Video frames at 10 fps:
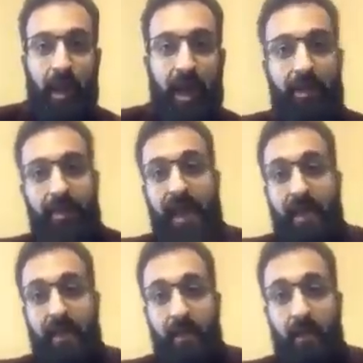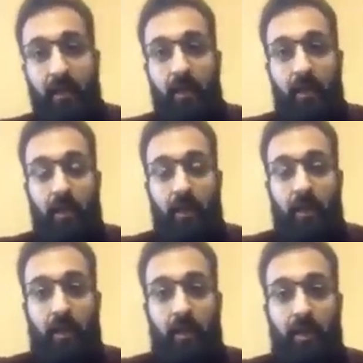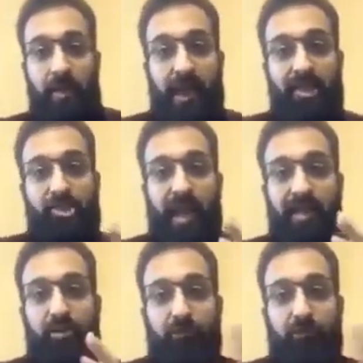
And then they try